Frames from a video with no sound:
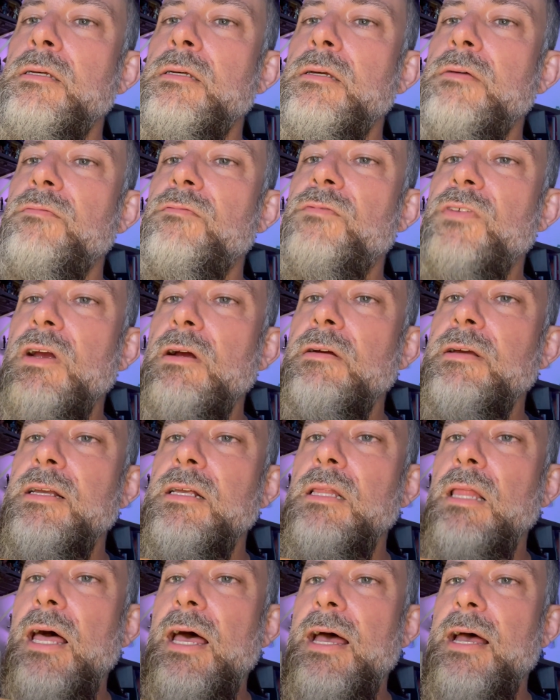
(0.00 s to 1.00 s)
very
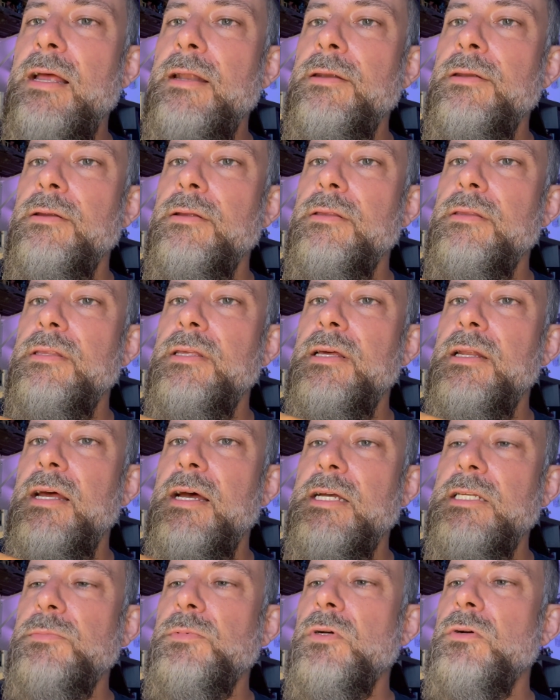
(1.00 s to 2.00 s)
glad that
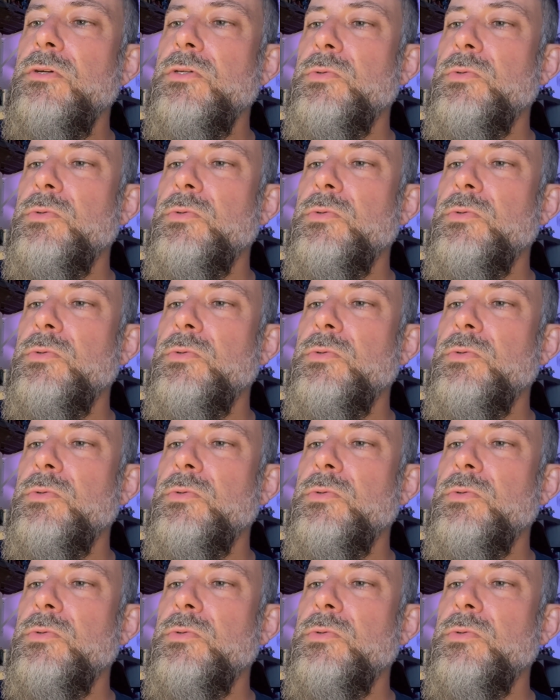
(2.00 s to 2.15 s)
Hasbro